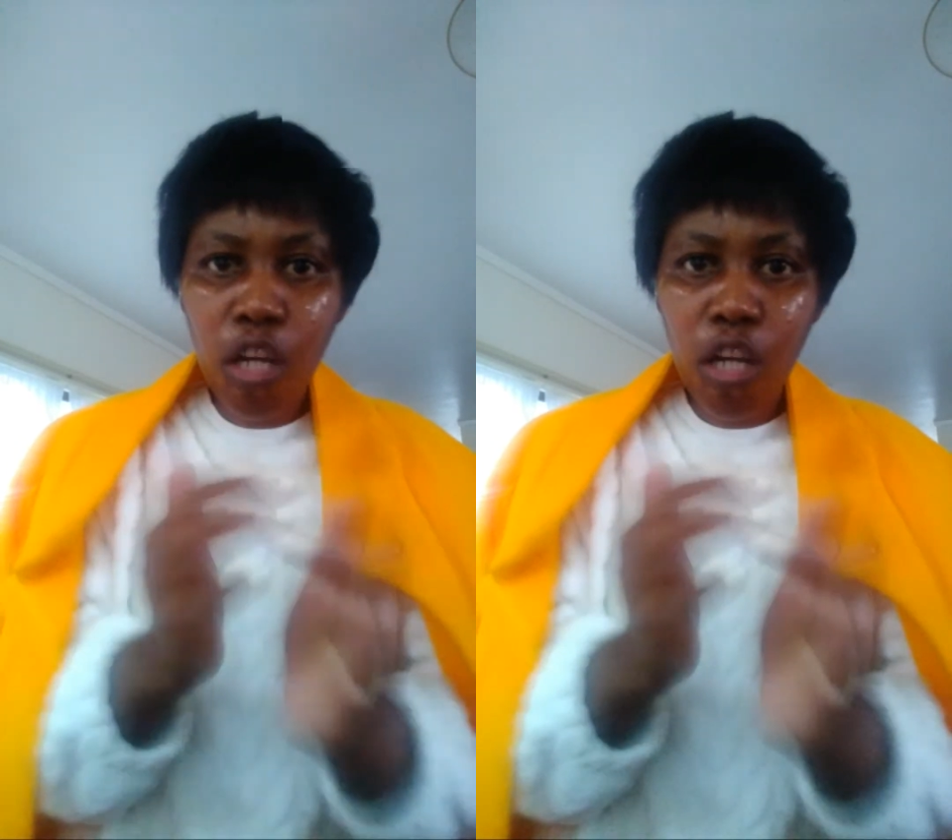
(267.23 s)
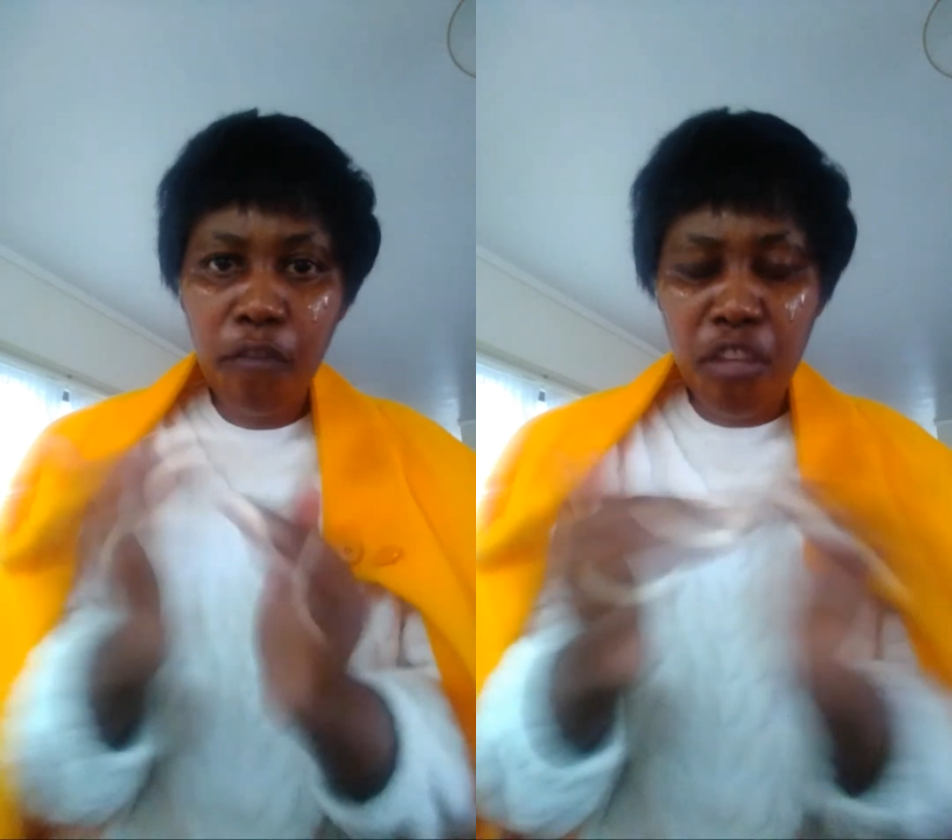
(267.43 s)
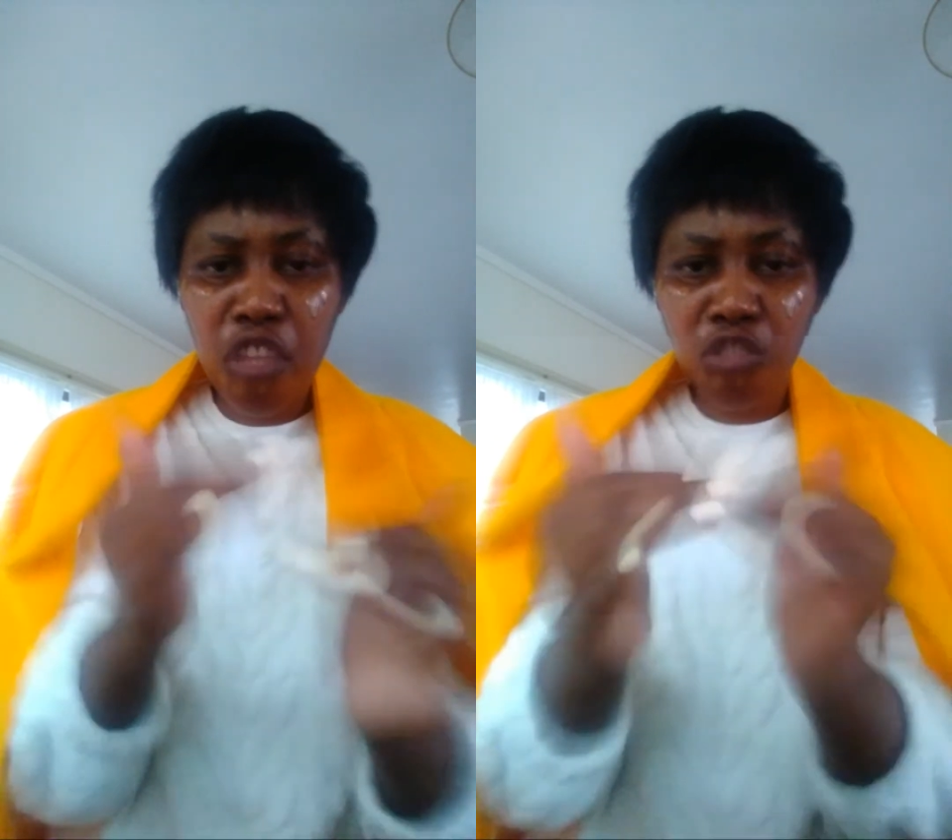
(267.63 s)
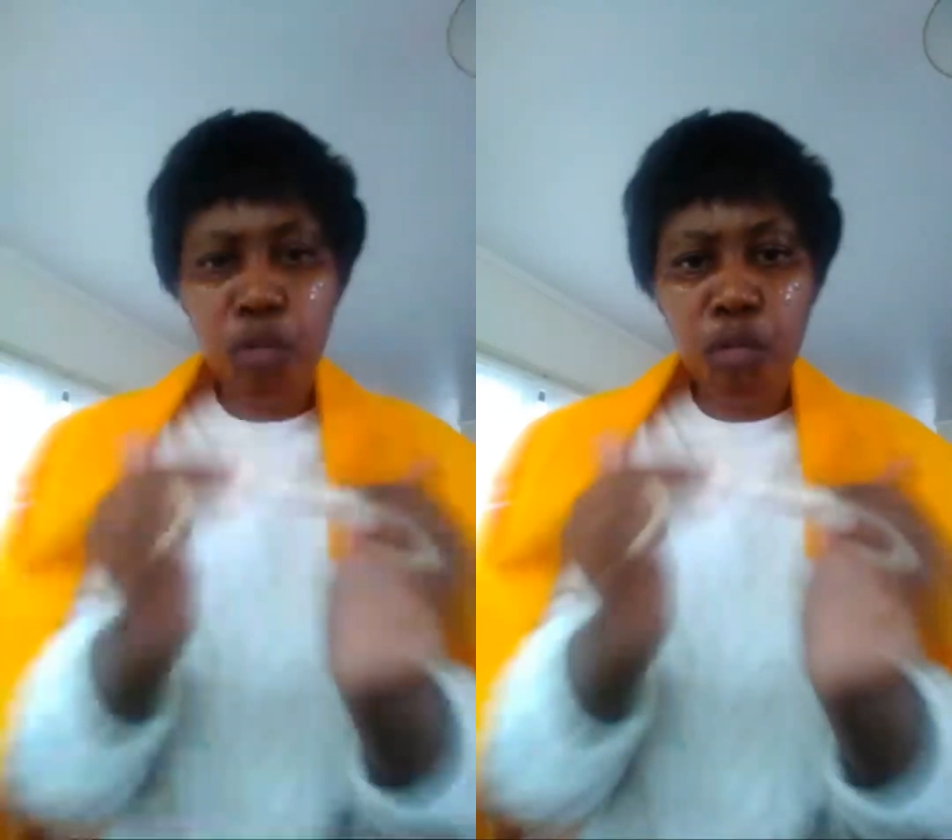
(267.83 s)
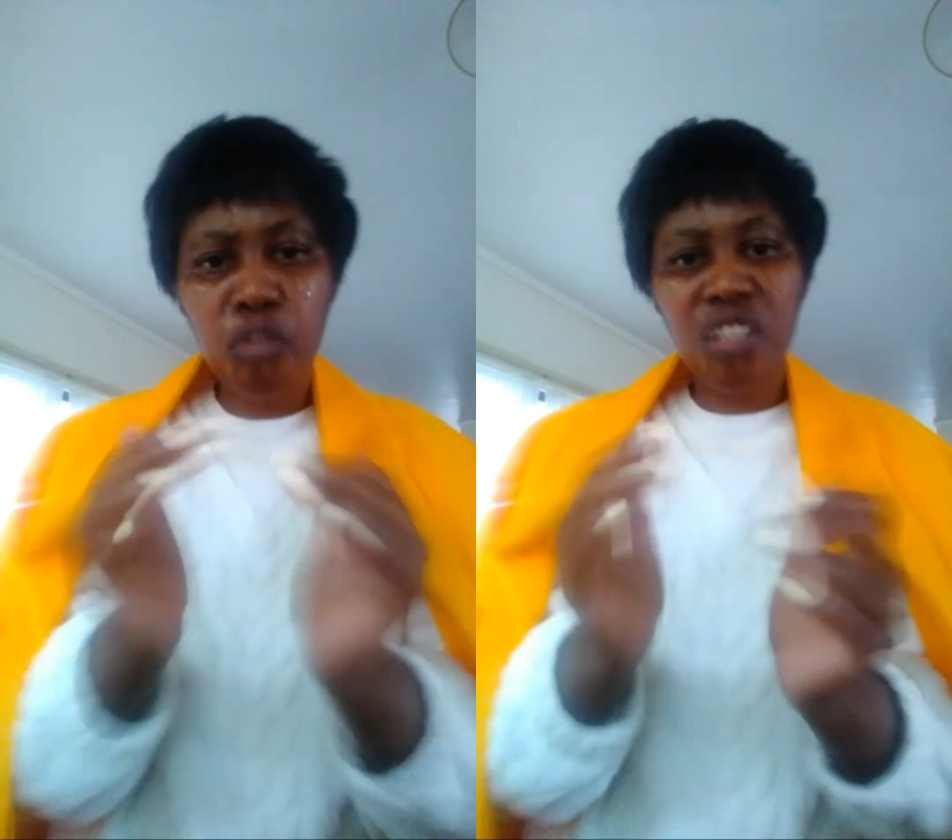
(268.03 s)
those
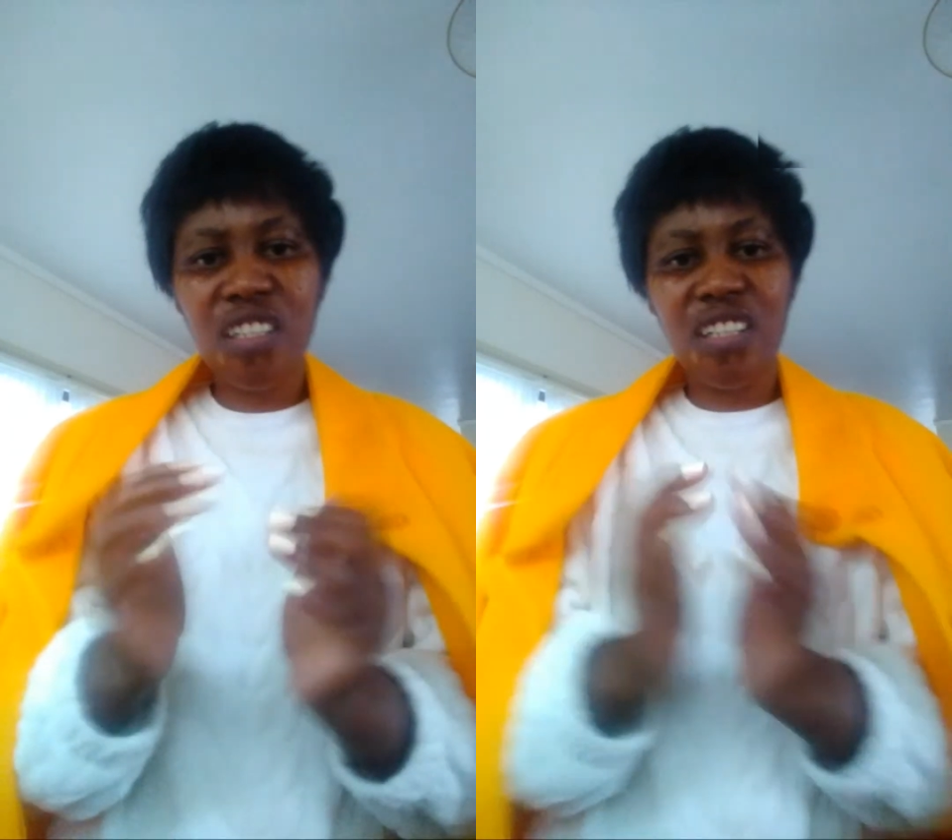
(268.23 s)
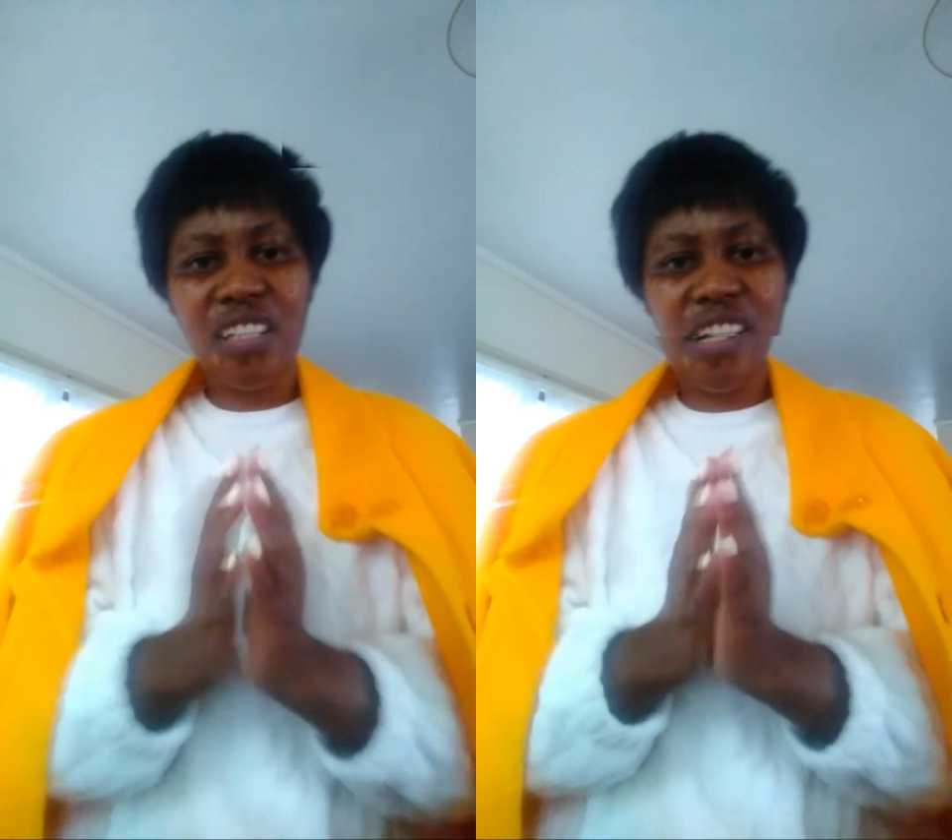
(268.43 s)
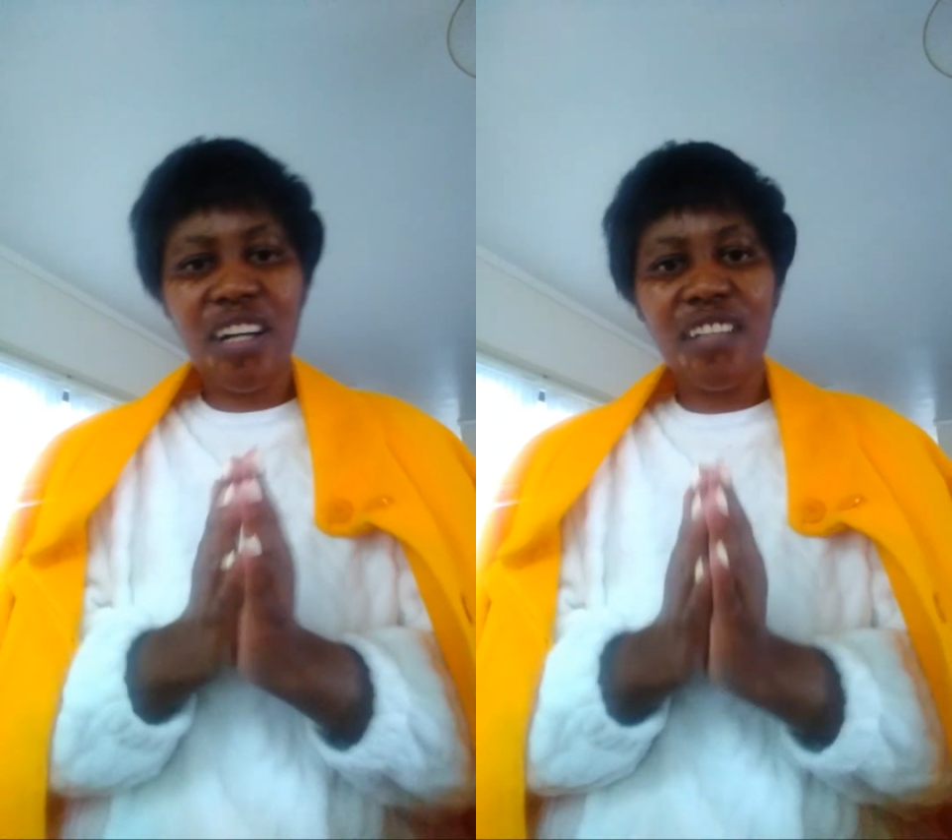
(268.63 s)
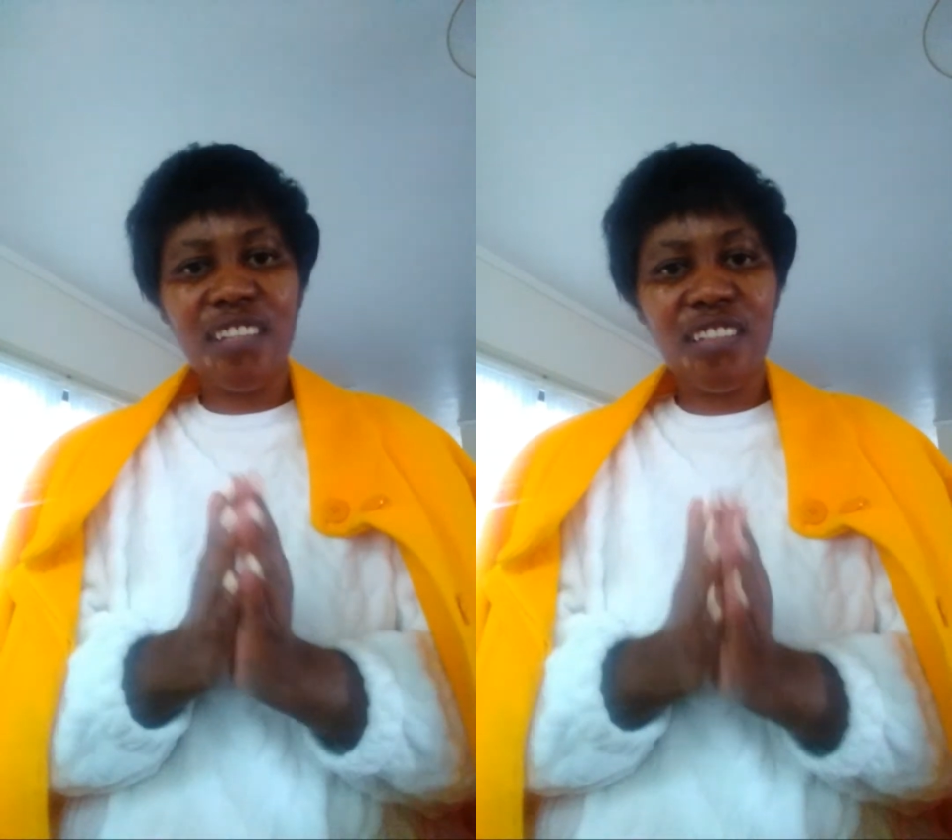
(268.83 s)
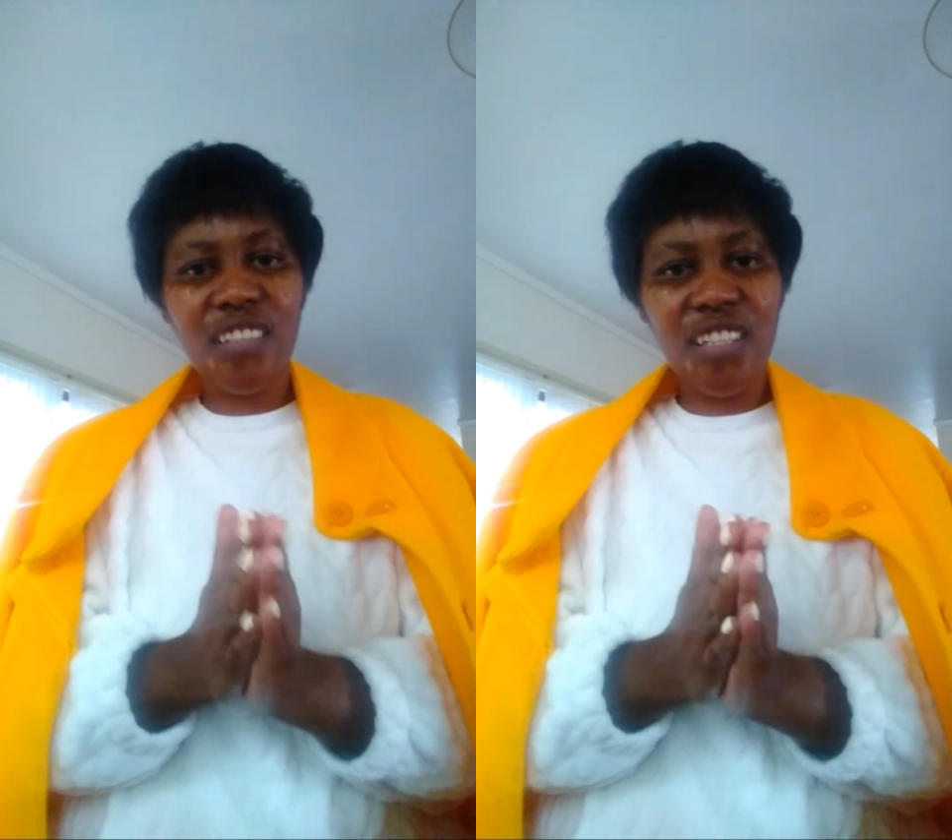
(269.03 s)
processes and colors and
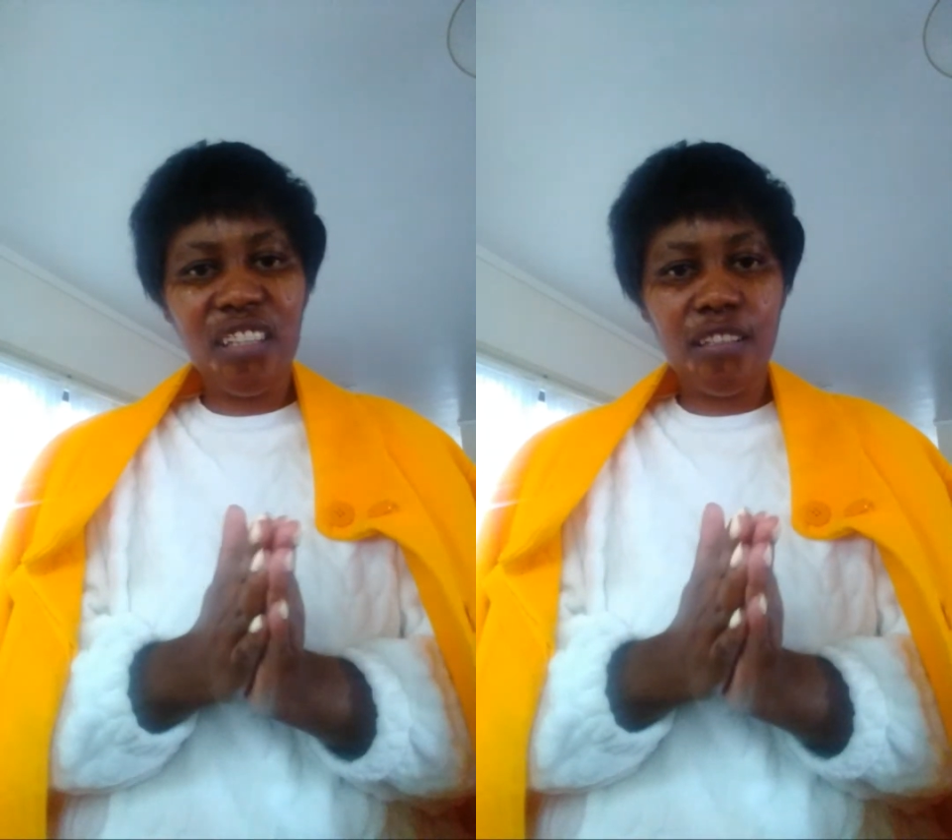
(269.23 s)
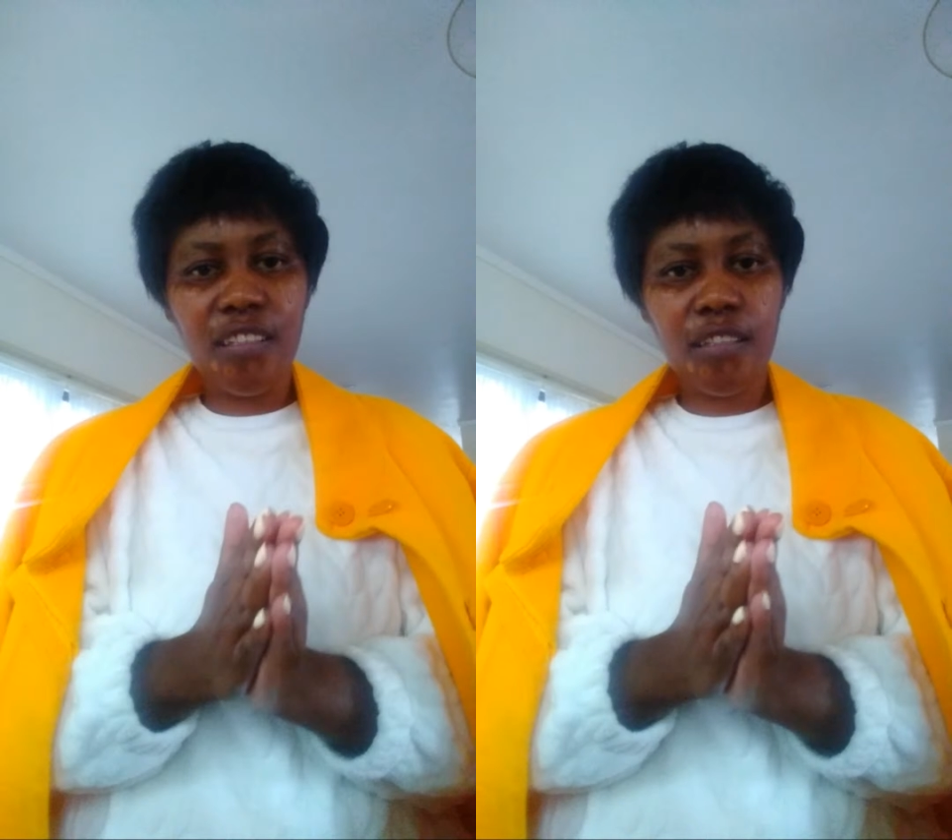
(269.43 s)
seasons.